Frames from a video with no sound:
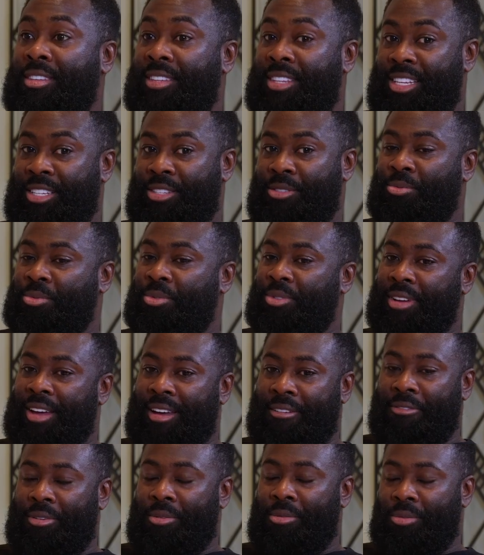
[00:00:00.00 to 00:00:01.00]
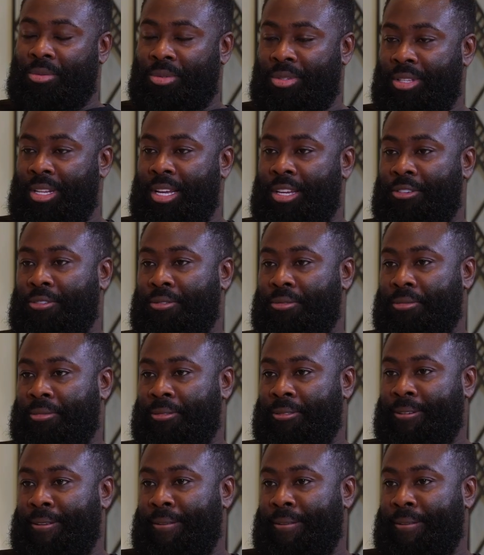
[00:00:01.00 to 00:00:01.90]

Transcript: This, I felt it was natural.